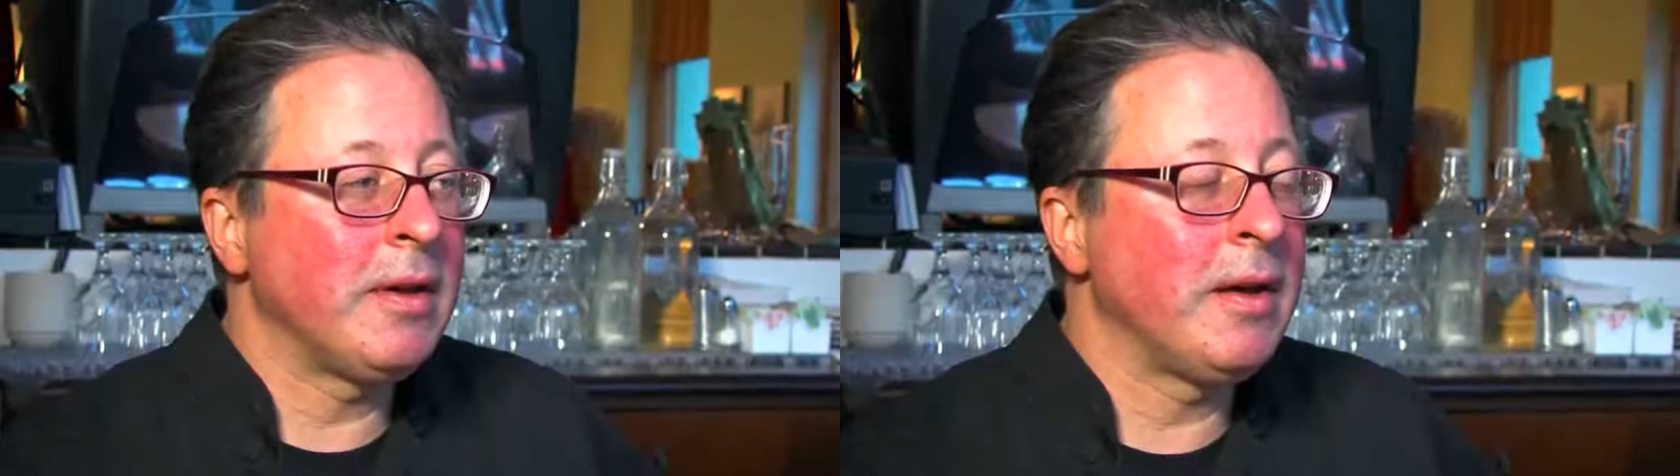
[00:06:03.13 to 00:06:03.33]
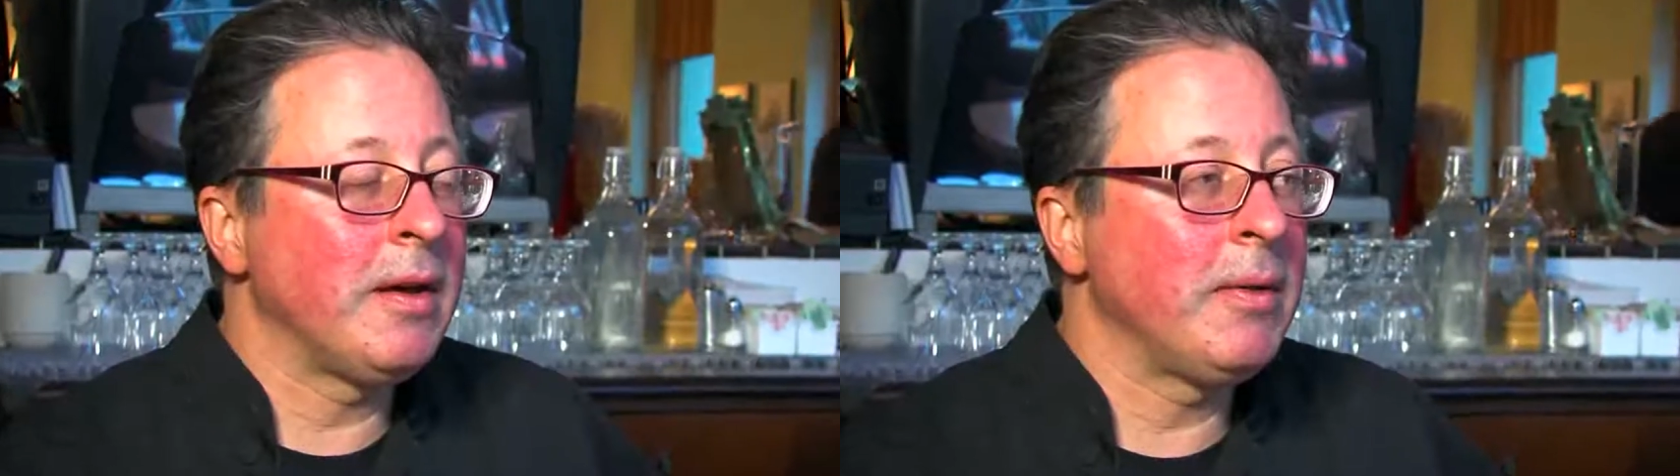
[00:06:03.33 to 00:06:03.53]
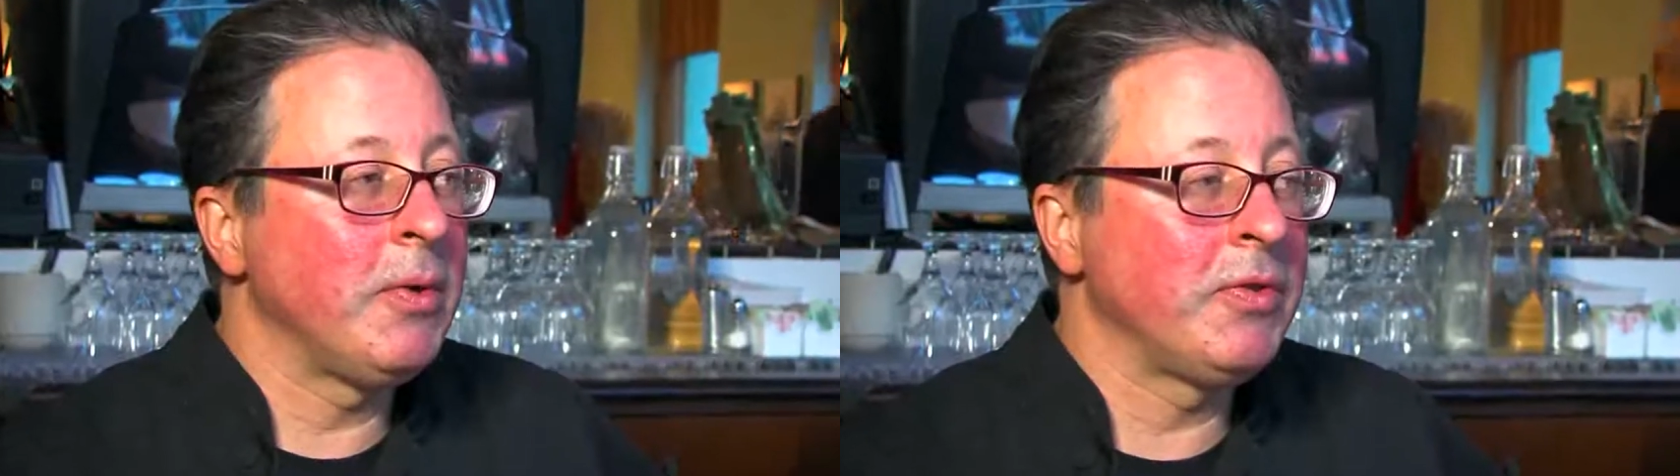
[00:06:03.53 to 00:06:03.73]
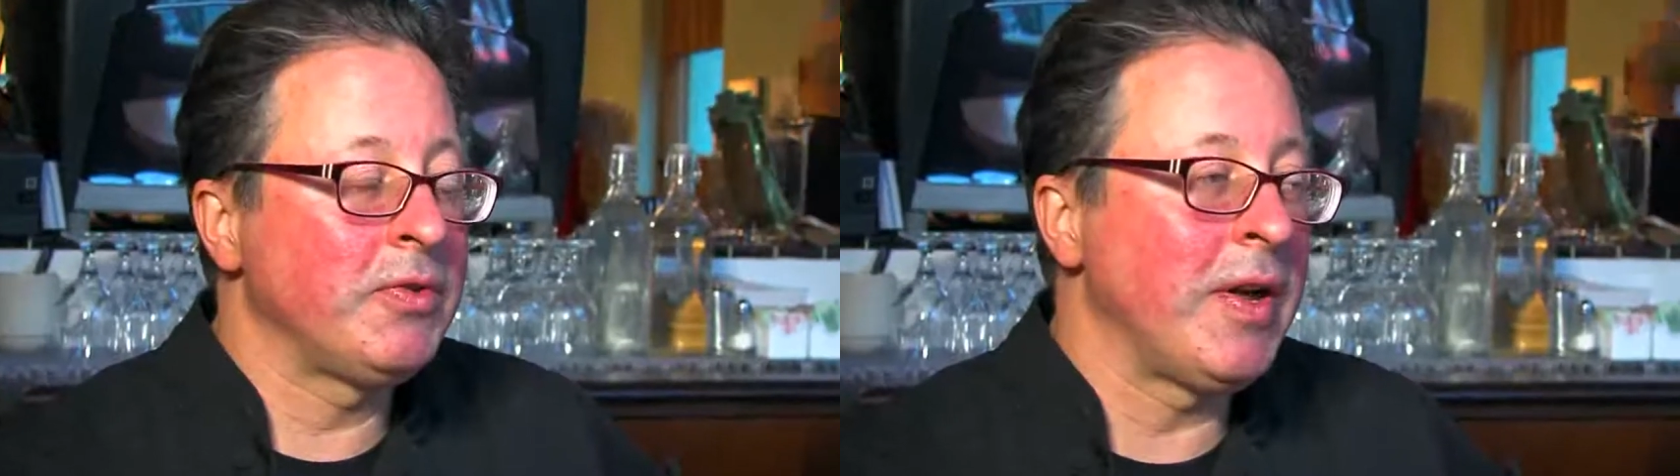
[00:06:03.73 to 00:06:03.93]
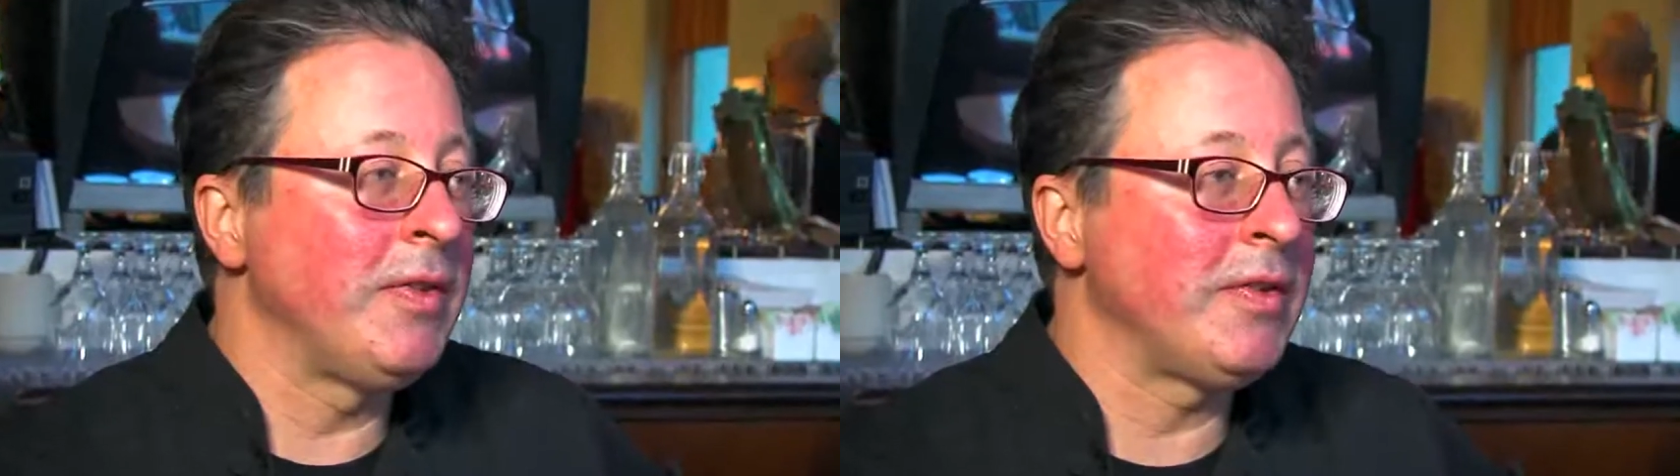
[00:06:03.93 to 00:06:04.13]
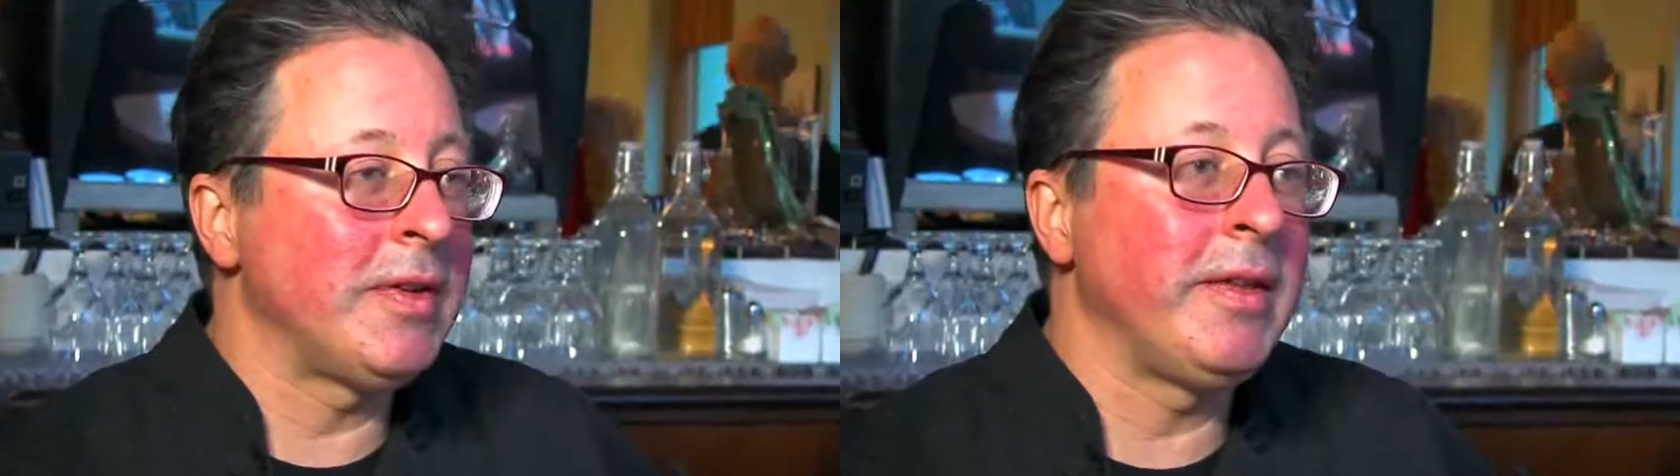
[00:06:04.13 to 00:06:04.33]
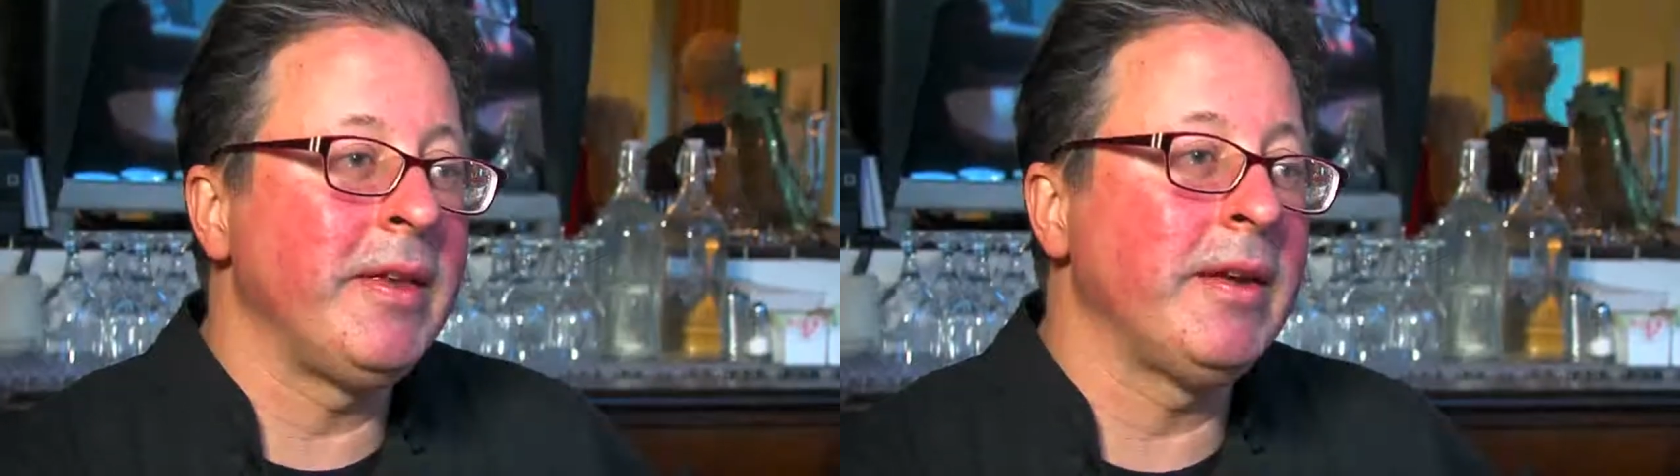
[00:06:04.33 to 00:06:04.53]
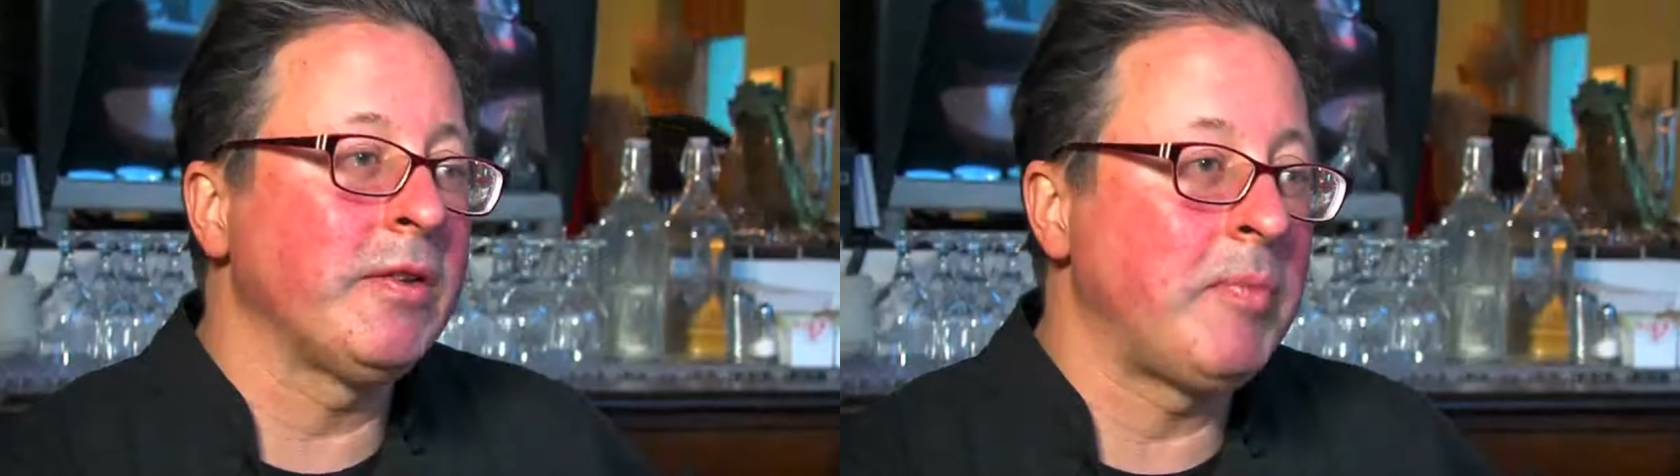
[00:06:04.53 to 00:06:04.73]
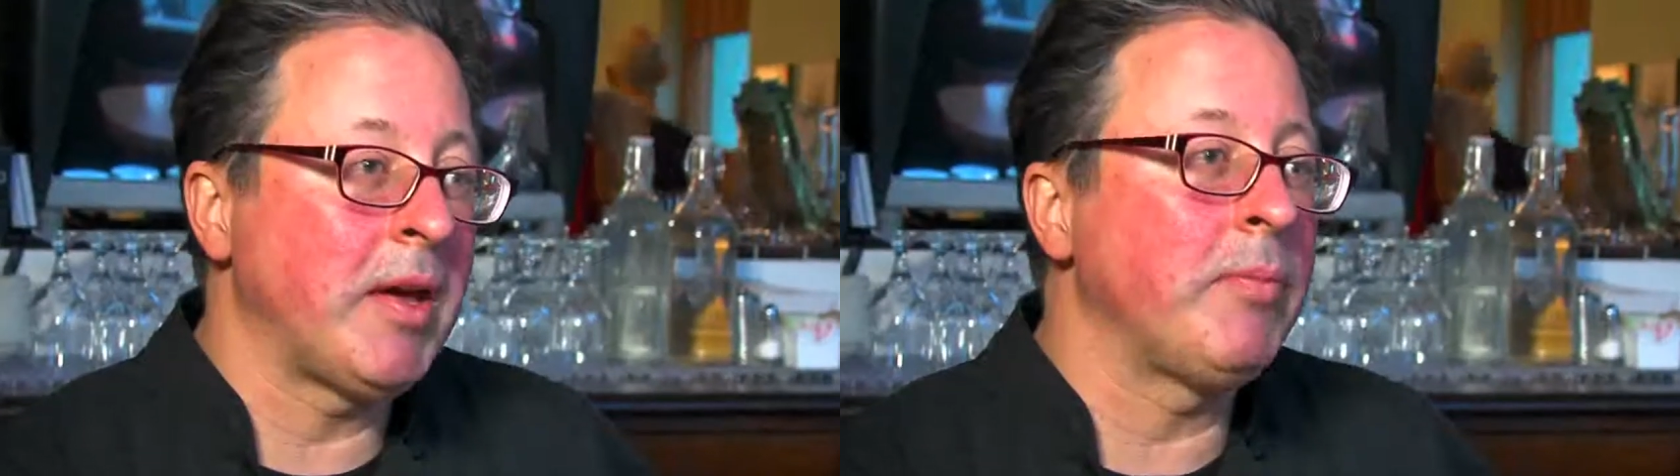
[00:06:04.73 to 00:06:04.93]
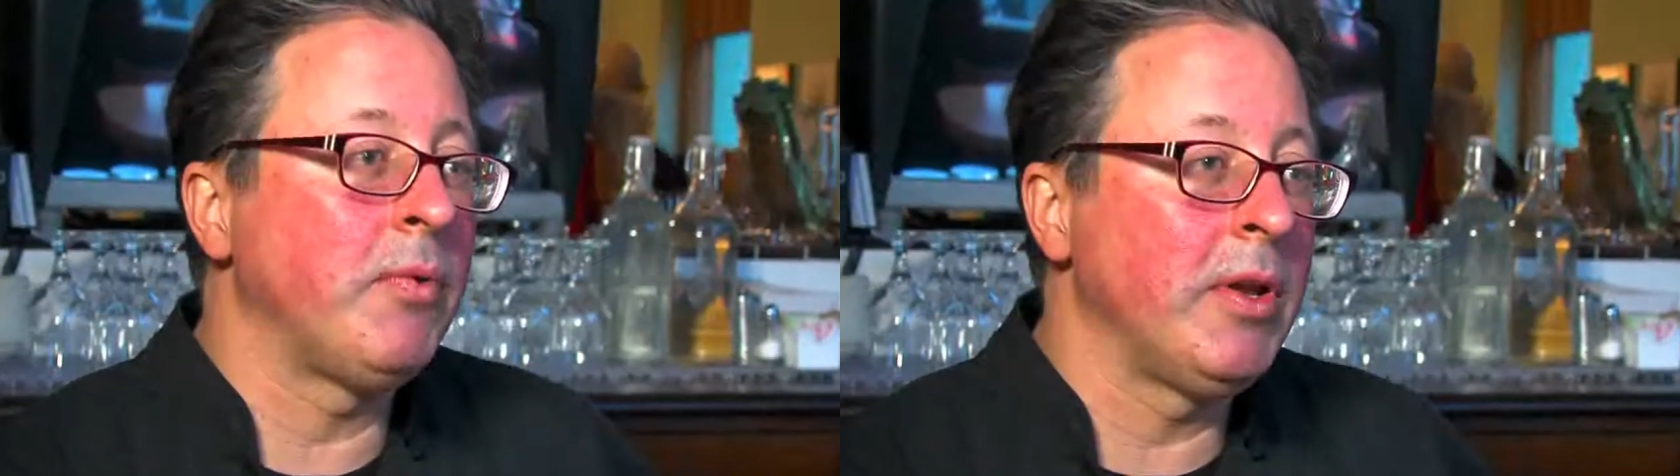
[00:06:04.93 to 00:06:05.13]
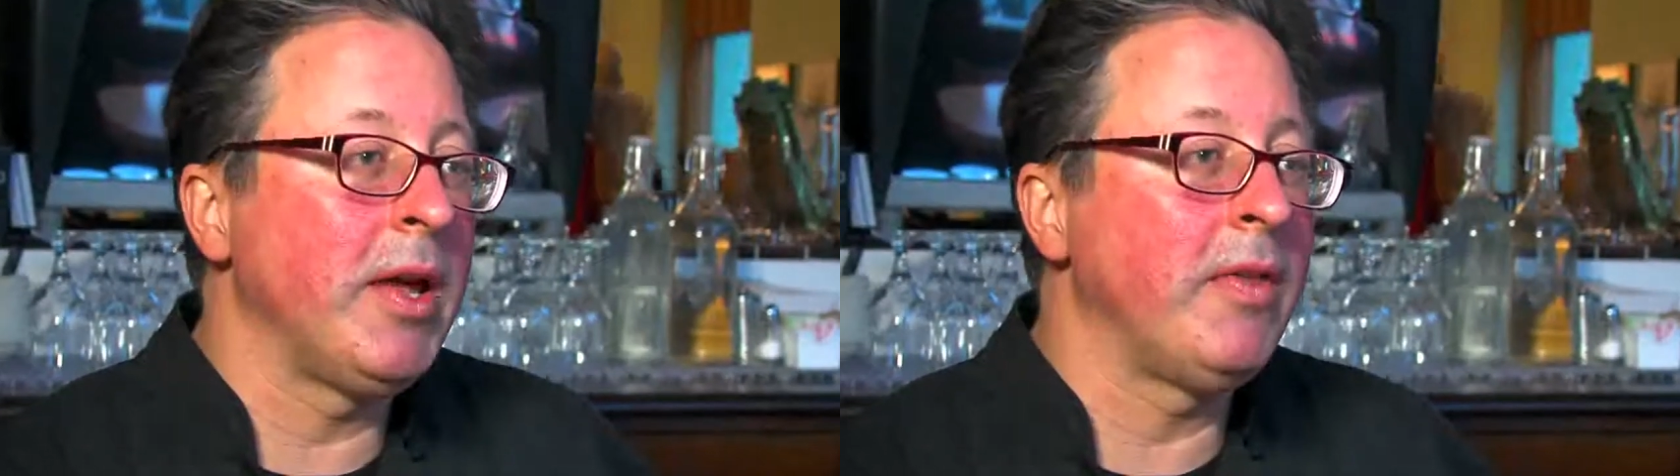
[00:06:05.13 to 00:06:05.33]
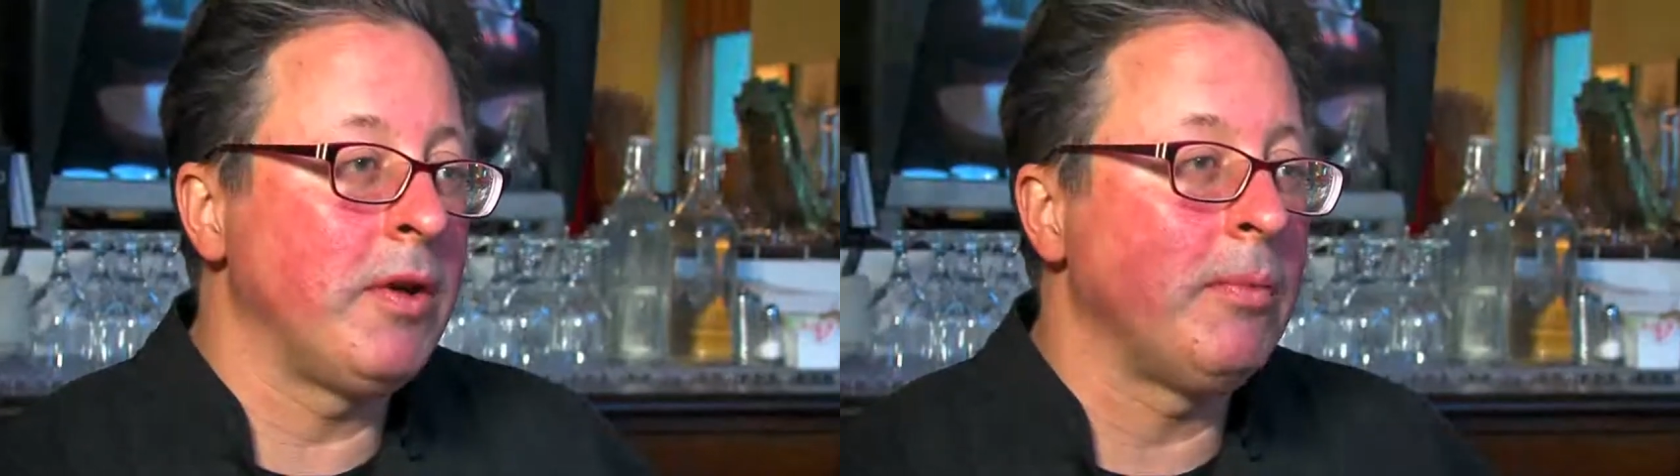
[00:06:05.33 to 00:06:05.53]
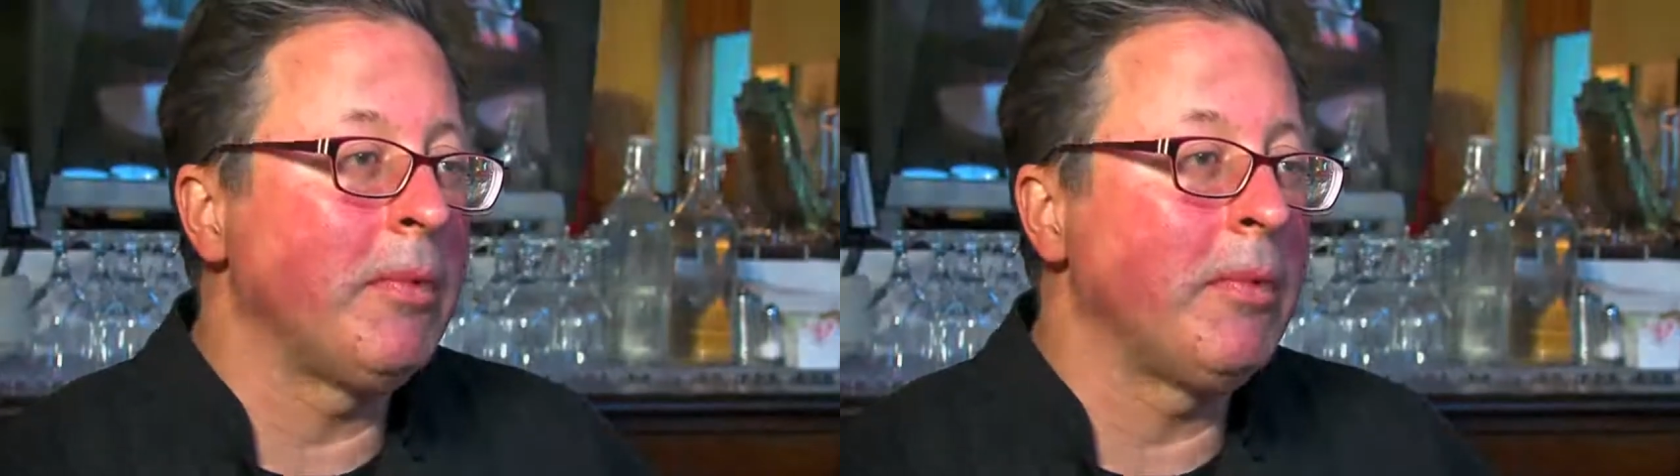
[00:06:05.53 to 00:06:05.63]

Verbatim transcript: uh, it was a transition I didn't expect, but really ended up